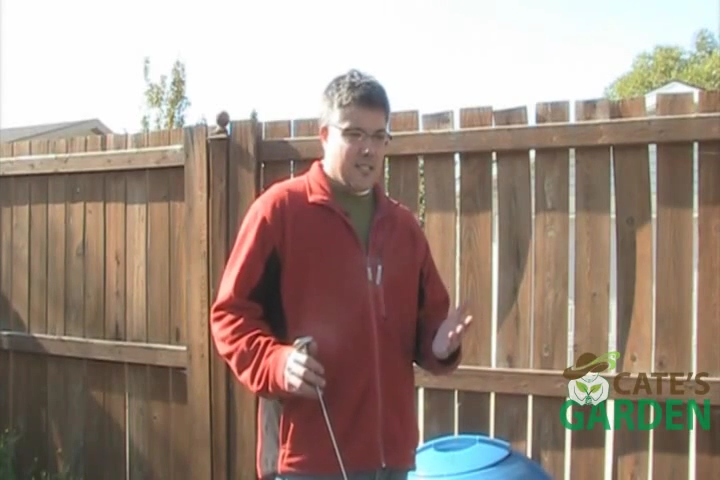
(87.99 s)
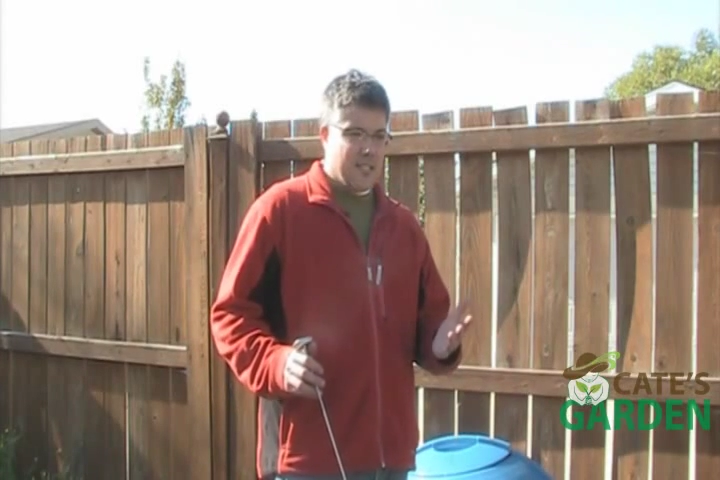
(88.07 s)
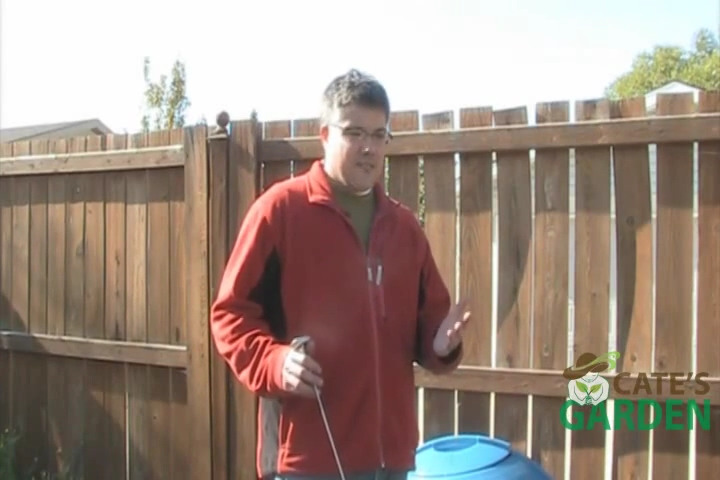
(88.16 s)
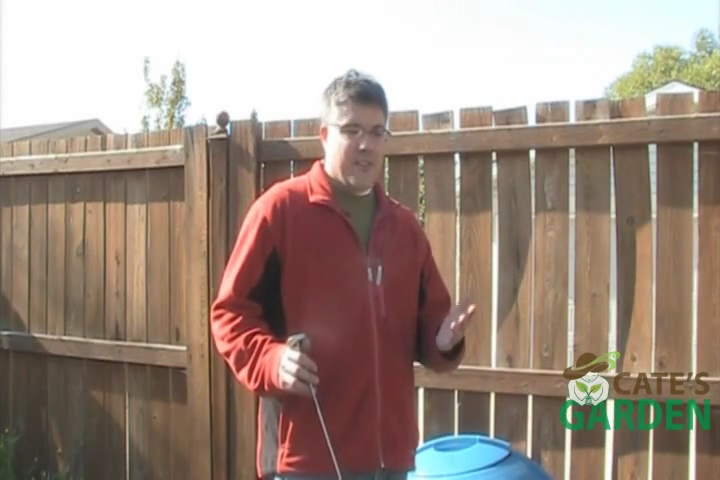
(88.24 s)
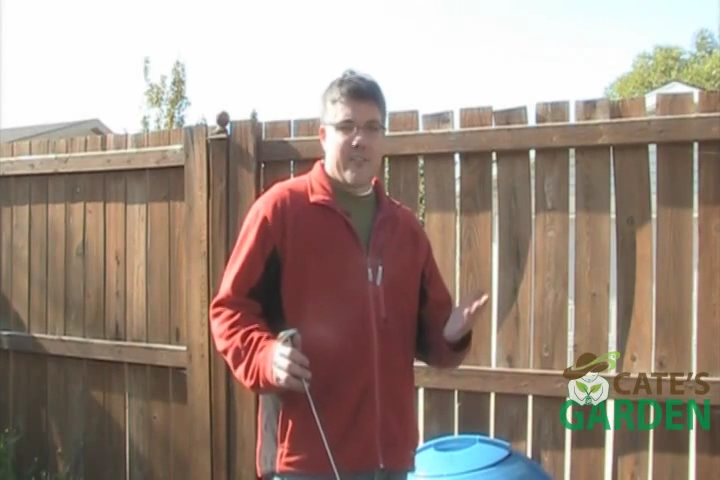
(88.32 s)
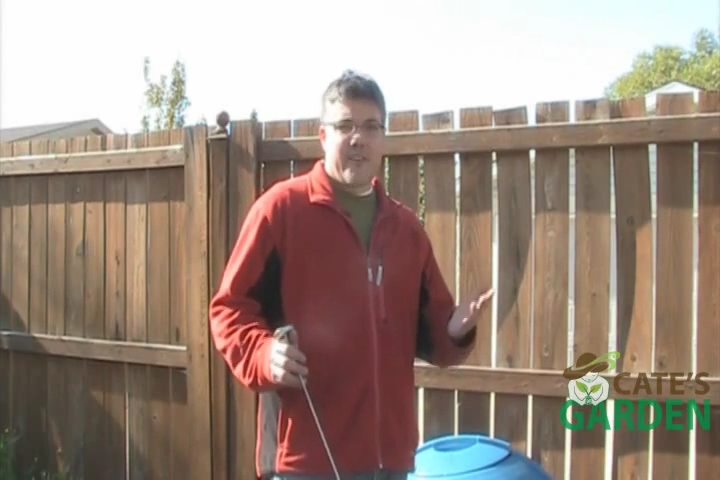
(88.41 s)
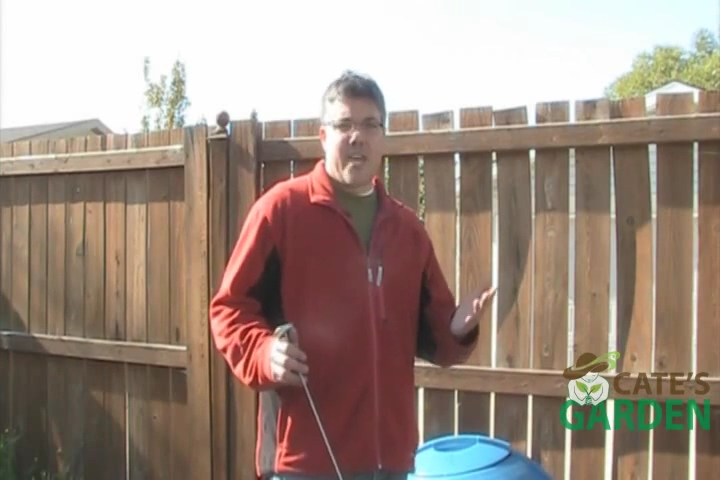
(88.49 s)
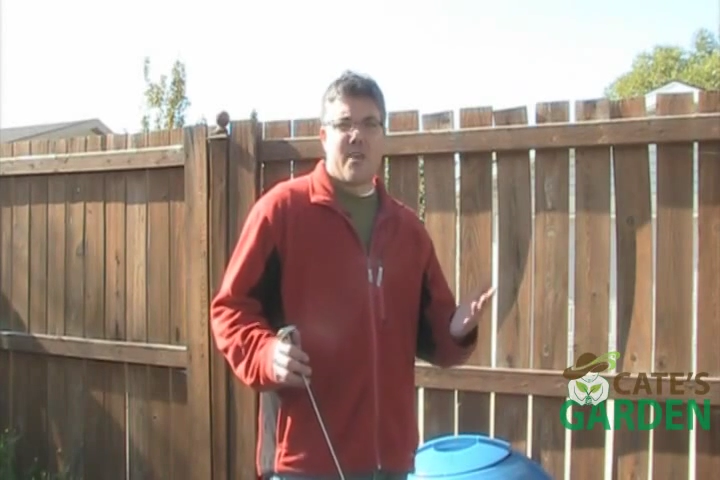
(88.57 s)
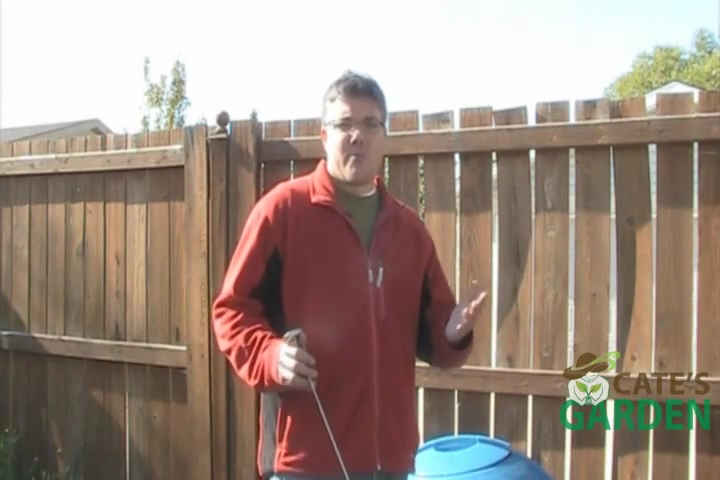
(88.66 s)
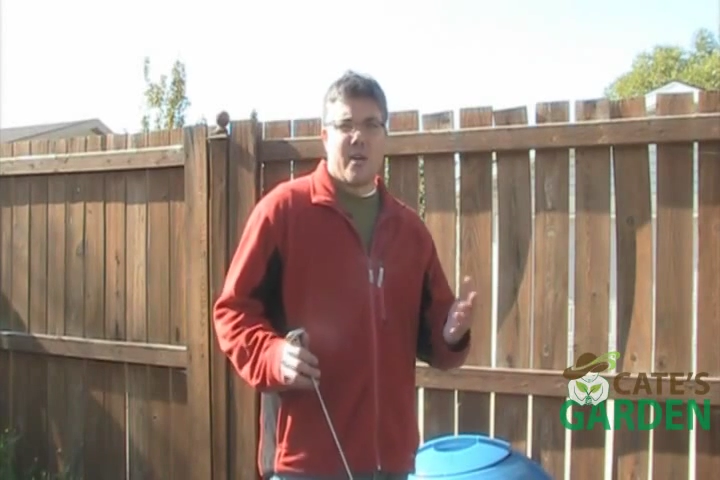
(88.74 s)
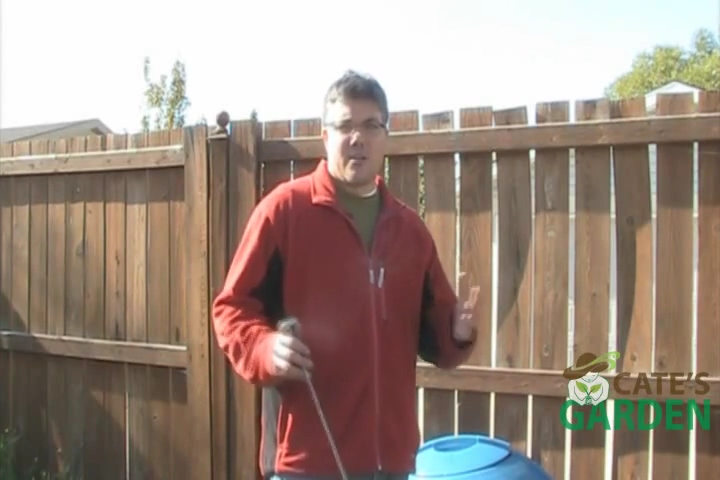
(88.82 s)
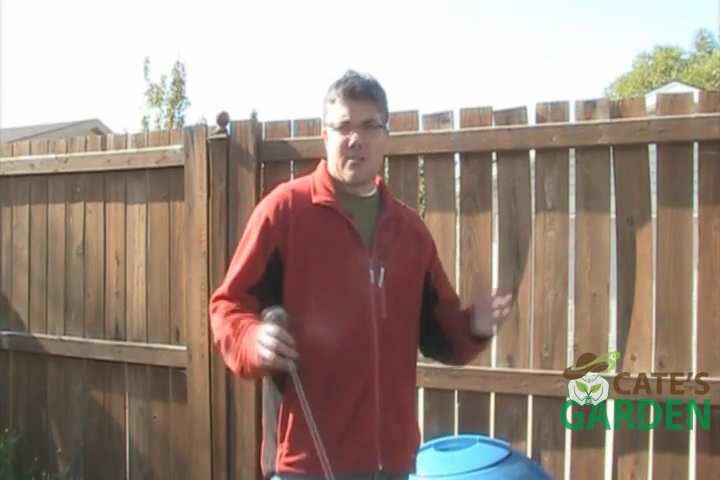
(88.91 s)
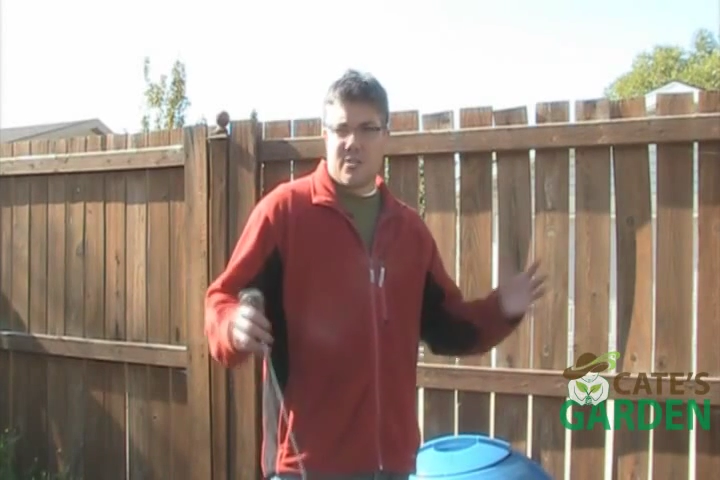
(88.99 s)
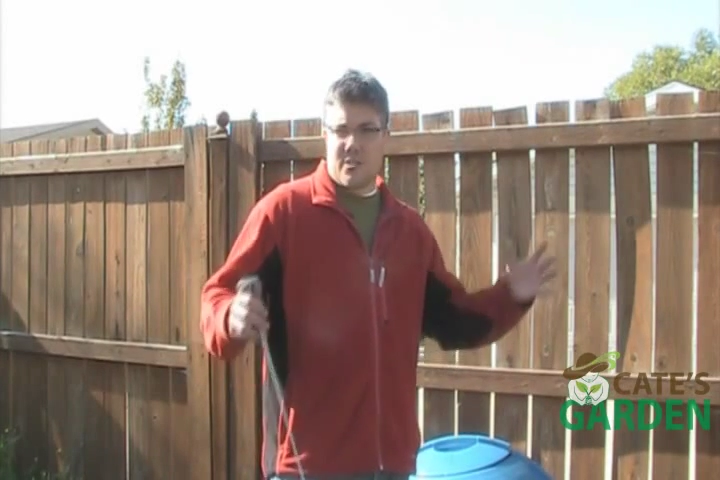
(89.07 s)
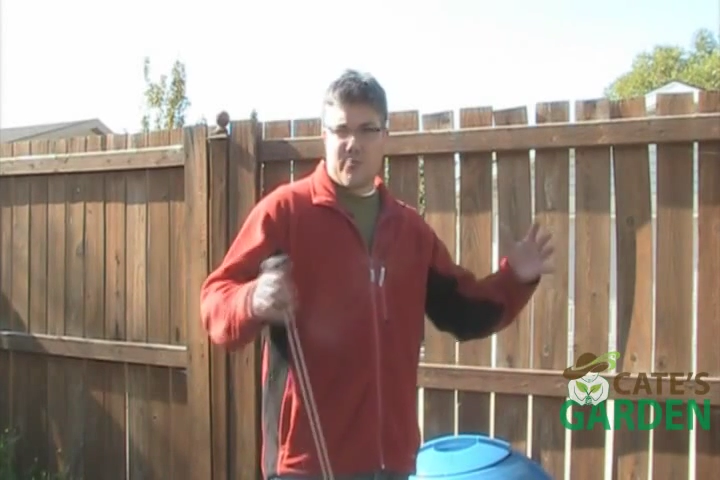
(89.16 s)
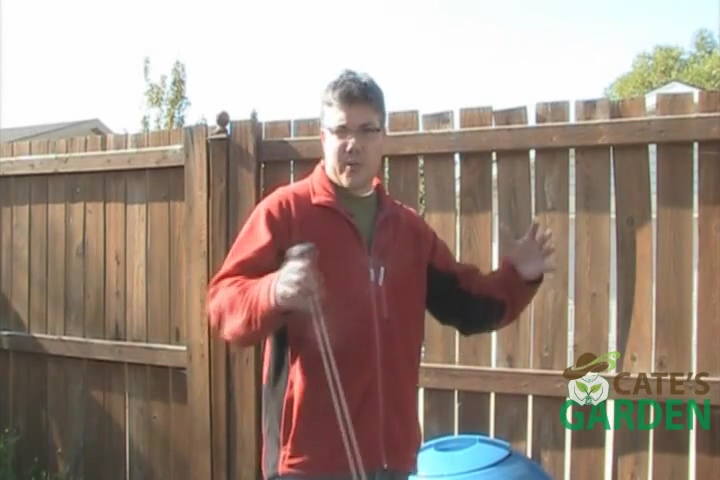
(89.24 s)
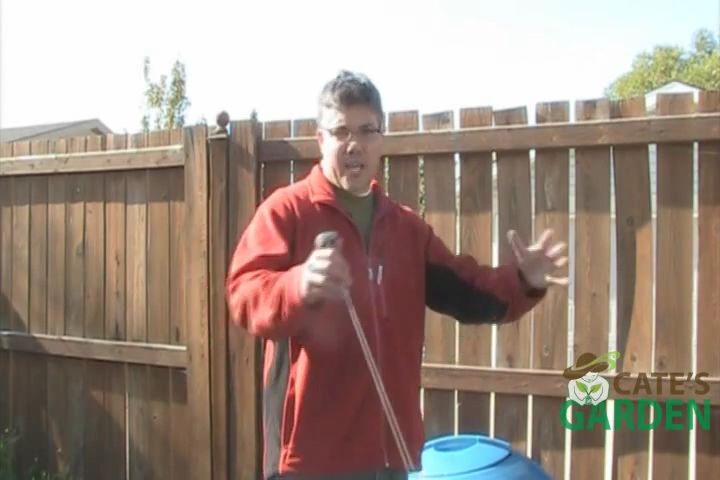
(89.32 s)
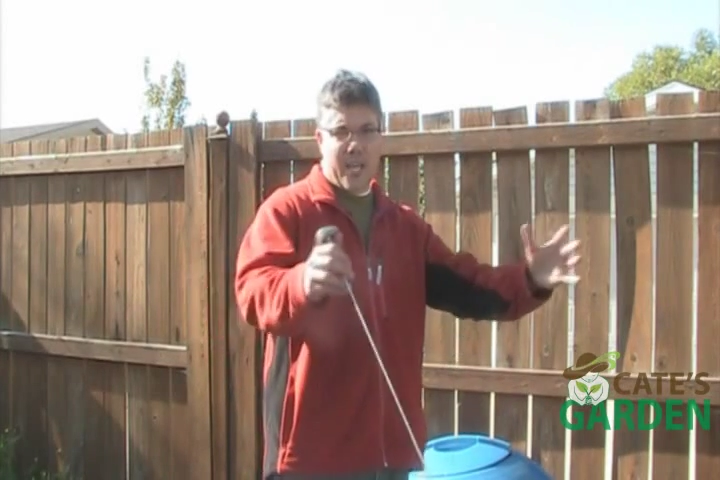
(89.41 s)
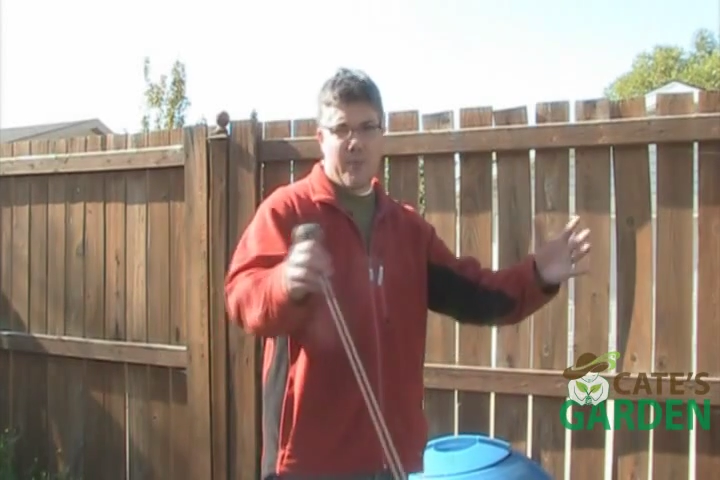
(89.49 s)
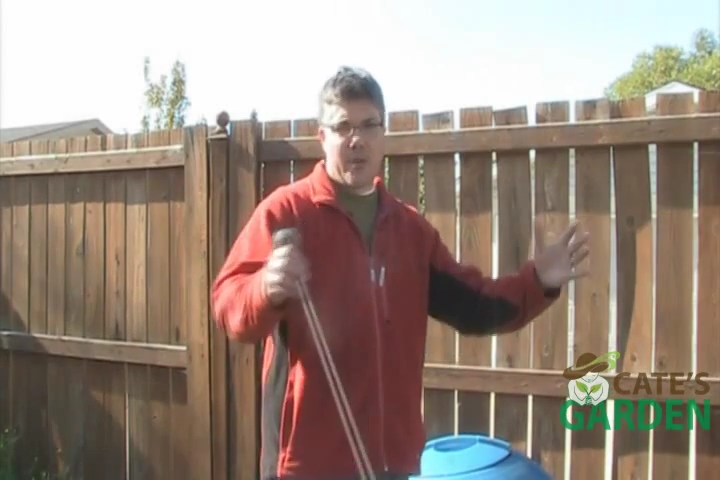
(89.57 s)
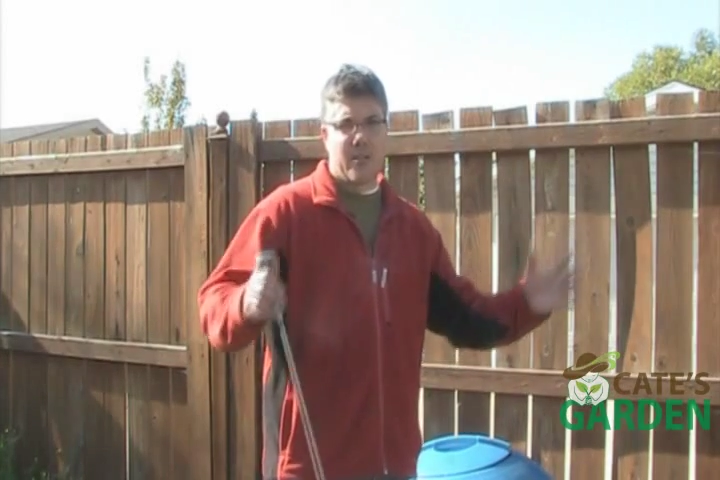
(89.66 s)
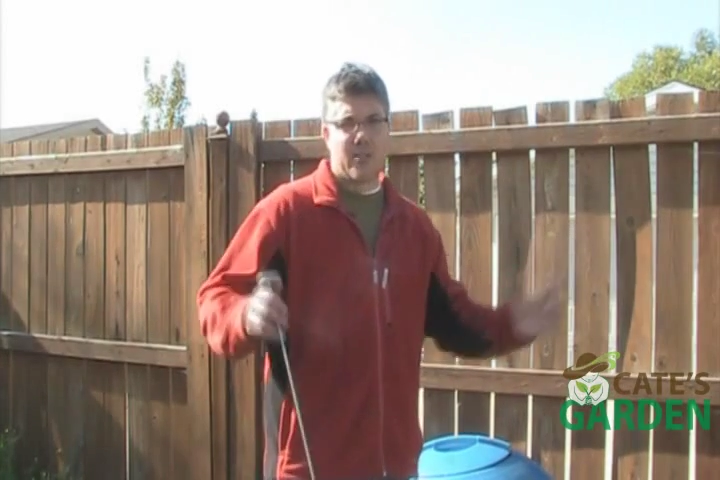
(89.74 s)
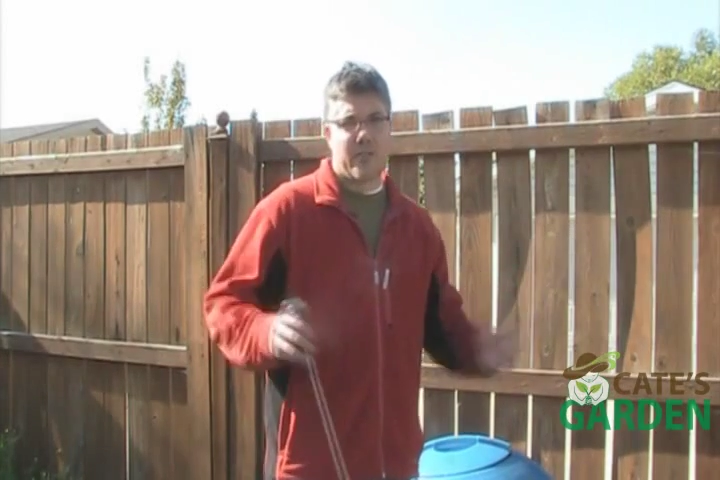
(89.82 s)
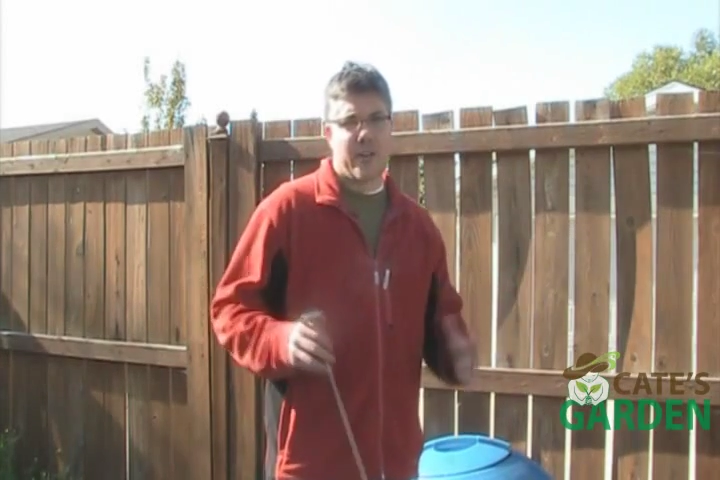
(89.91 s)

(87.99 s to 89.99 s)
if you have hay bales, you can put hay bales